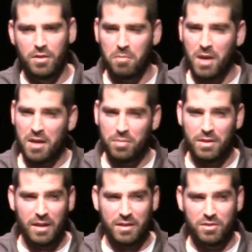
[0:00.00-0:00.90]
There might
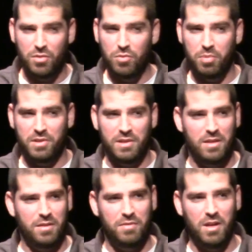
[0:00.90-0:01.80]
be like
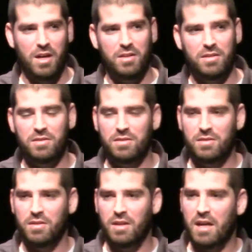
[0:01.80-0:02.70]
2% of the
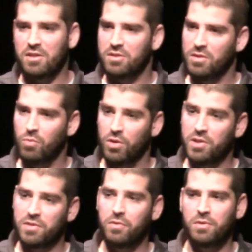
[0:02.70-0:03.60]
audience that actually
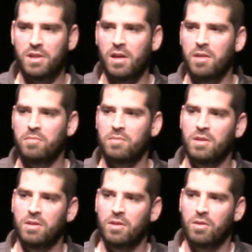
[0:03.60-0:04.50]
works full-time
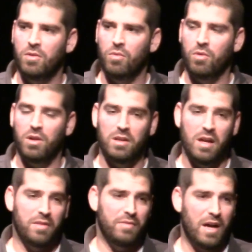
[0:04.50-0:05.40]
or a
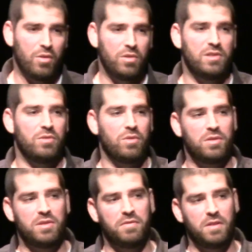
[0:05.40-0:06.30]
lot of hours in
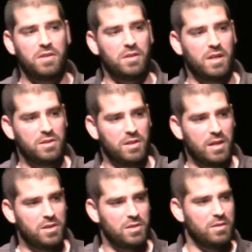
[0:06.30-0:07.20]
order to fund their
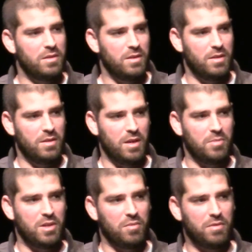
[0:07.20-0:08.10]
education, and
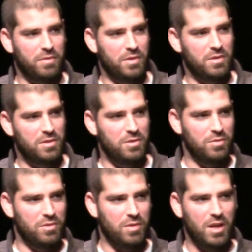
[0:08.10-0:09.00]
I'm not referring to
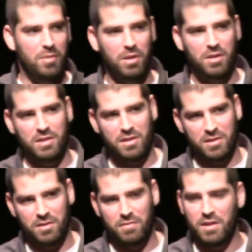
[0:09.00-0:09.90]
you, so I apologize
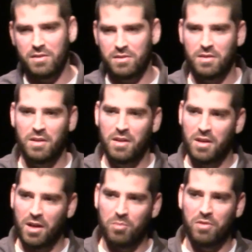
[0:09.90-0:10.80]
in advance.
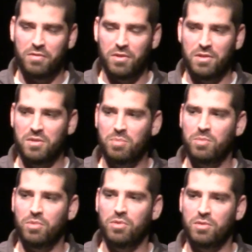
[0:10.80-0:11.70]
I'm referring to
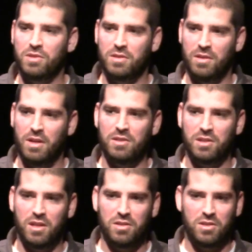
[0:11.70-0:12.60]
people their
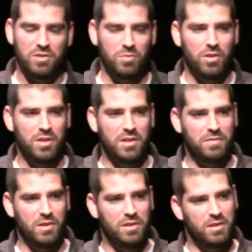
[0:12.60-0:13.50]
education is more or
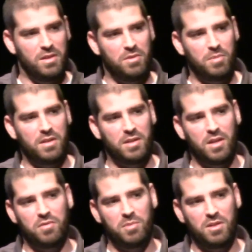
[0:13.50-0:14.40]
less funded either by the
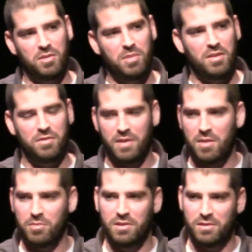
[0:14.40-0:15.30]
government or by their
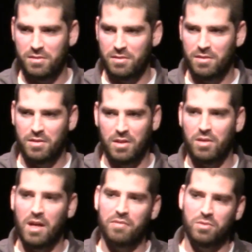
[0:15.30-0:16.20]
families. They
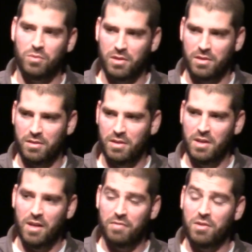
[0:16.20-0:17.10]
don't have to work.
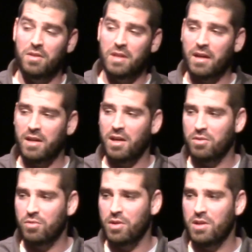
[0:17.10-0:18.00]
If you're in that
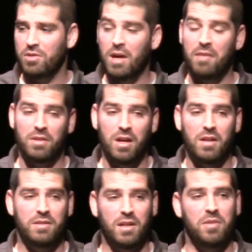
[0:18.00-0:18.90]
category, you have a
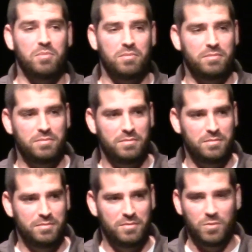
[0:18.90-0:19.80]
lot of time.
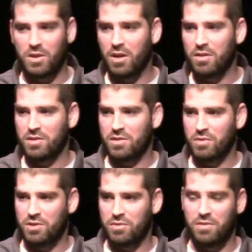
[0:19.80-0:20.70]
Regardless
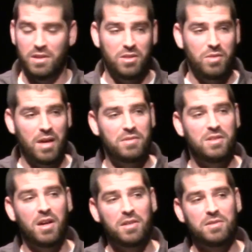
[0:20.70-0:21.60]
of what you think, you have
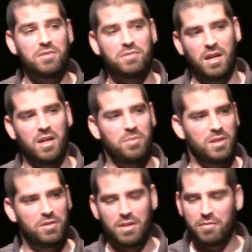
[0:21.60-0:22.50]
tons time,
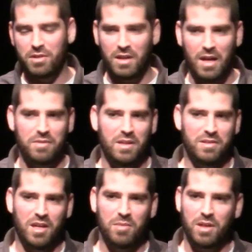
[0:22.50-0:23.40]
and you're never going to have
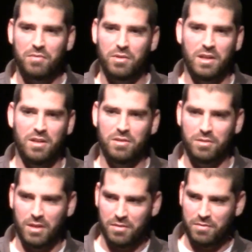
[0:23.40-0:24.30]
that time ever again in
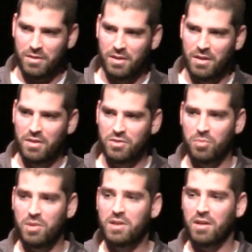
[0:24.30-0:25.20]
your life.
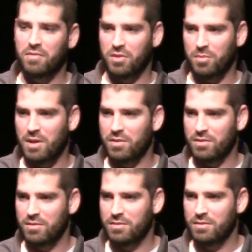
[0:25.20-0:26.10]
So be careful about
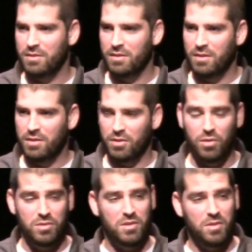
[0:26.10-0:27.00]
it.
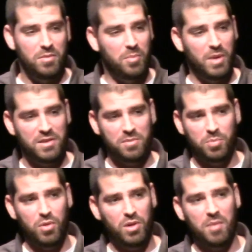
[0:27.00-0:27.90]
Go to the
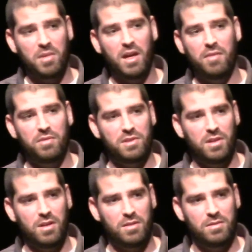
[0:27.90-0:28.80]
best program I ever
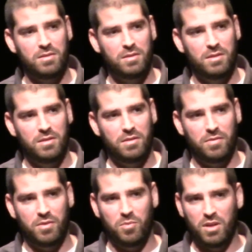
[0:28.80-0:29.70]
saw
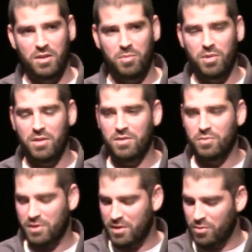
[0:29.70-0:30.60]
from one of the
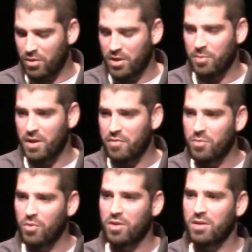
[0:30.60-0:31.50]
brothers was he woke up
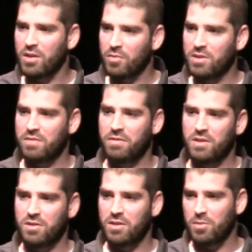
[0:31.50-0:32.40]
every morning, he went to
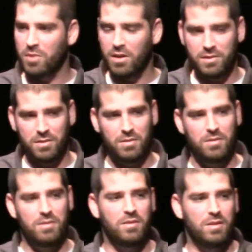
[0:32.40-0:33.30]
Fajr in the mosque,
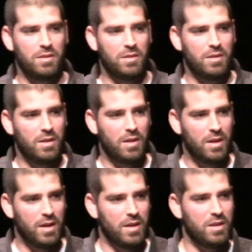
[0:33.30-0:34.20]

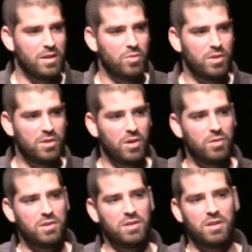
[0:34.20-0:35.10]
and then he would
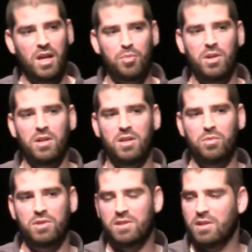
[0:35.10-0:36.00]
go to the library and
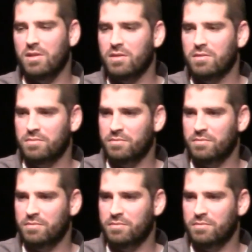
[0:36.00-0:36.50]
he would study.